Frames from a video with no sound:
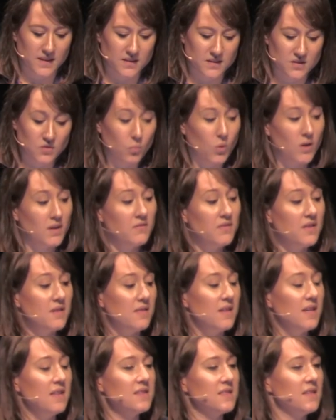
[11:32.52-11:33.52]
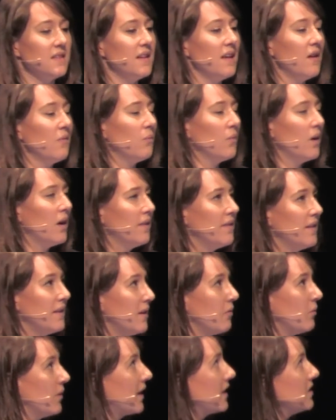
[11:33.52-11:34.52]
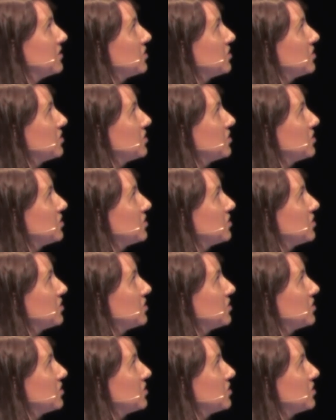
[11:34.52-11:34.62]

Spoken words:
So one of the things that the network